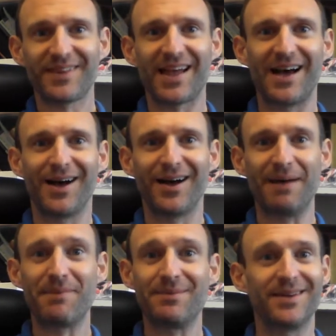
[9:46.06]

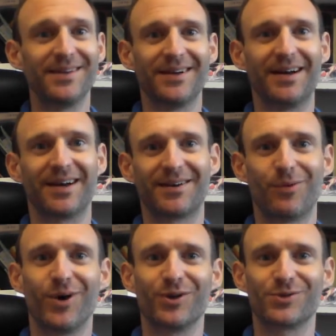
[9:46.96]
And maybe a
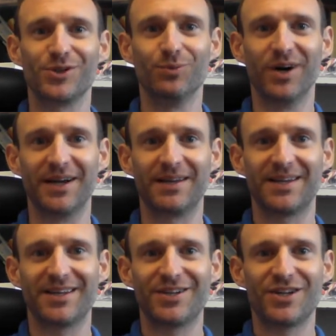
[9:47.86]
word or two why.
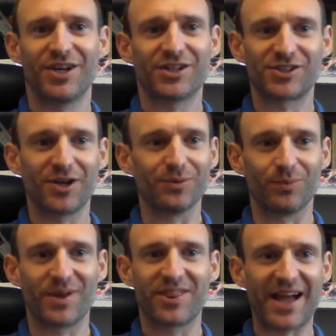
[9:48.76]
So
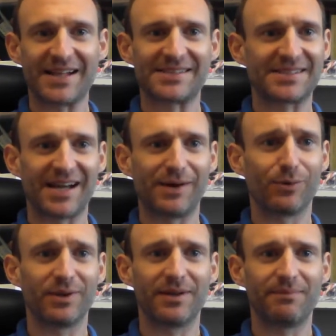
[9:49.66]
with that, I
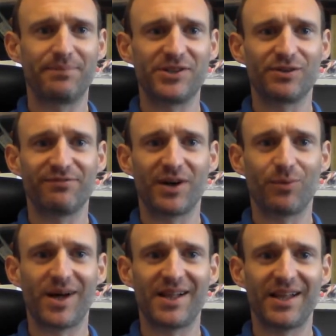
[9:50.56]
will bid you
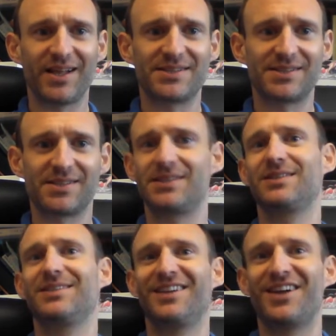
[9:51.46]
farewell
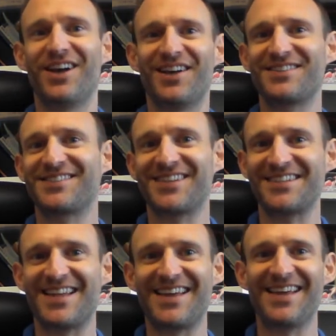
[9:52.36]
until
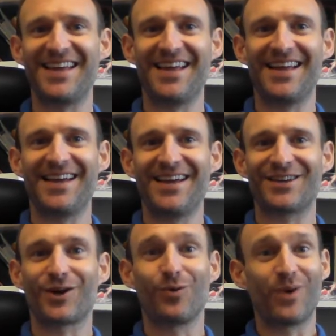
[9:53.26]
Sunday.
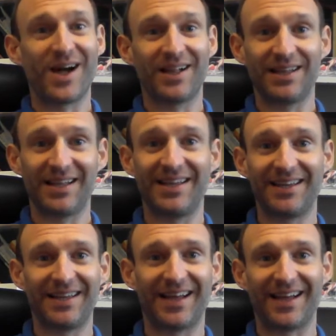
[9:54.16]
Go well,
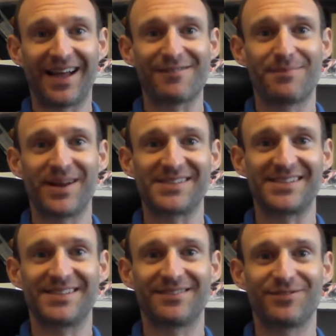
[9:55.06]
have a
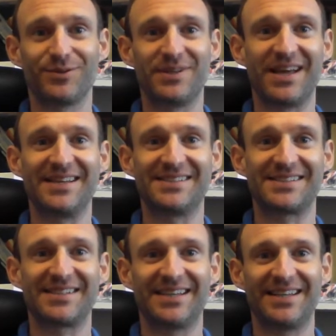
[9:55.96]
blessed few
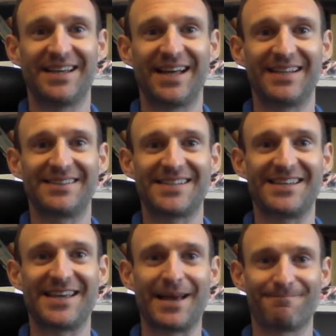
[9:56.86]
days, and
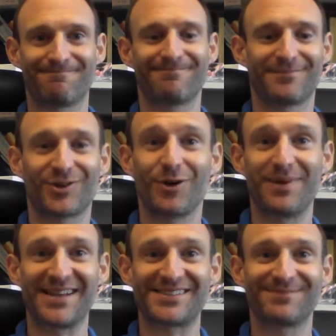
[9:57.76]
take care. God
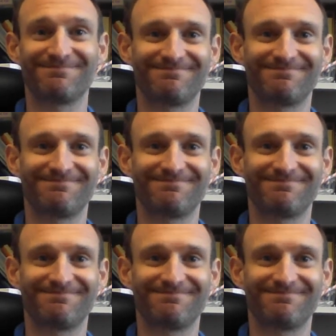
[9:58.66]
bless.